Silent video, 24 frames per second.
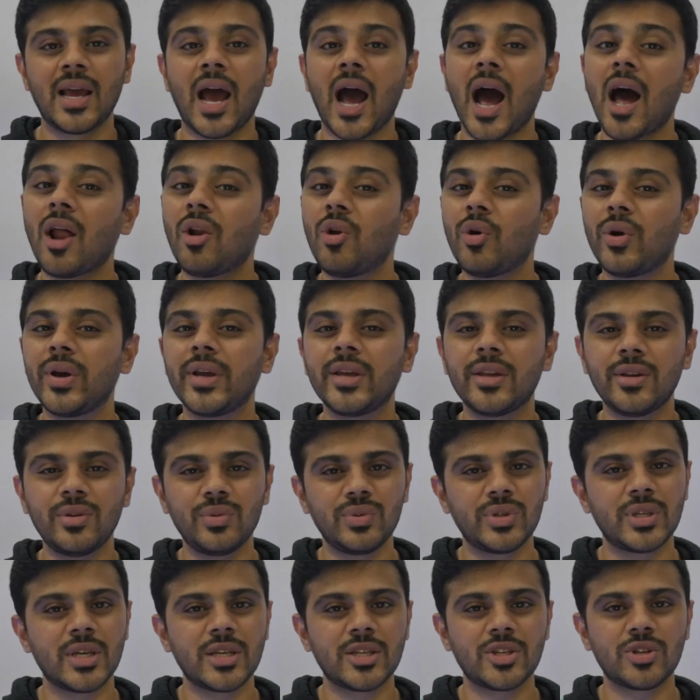allowing
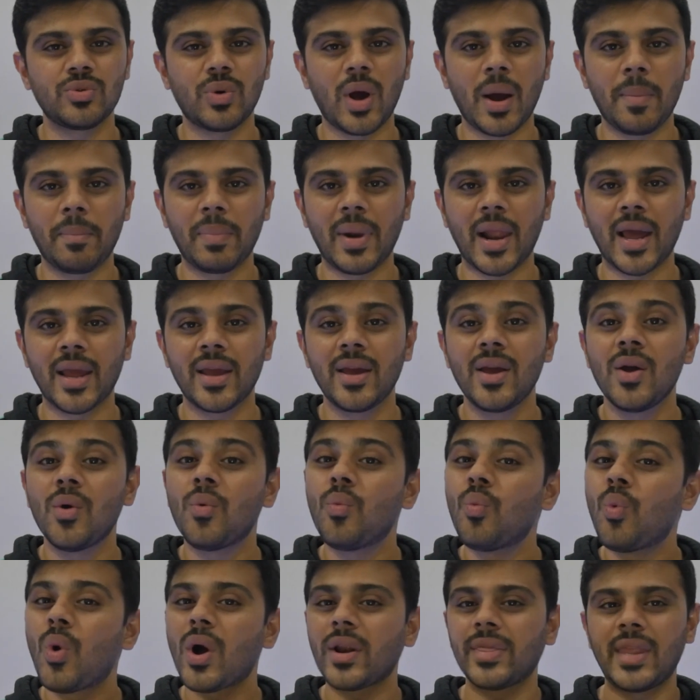users to apply
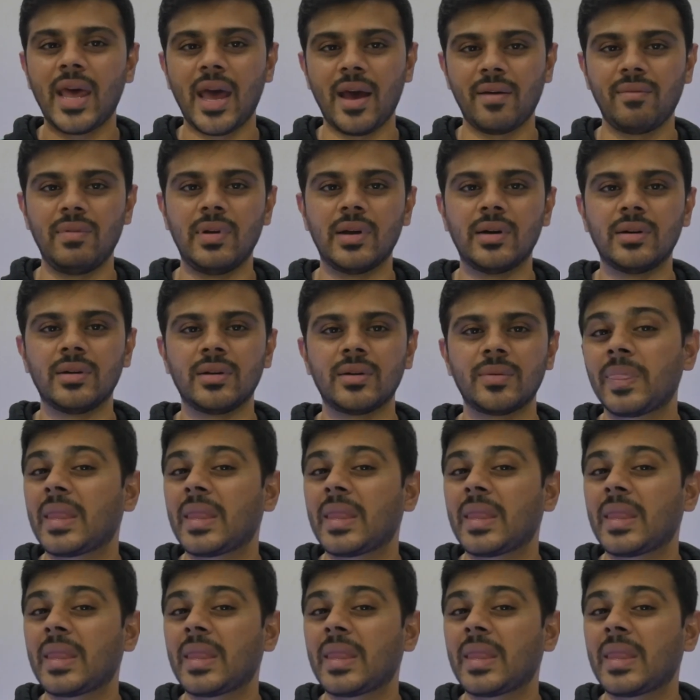what they have learned.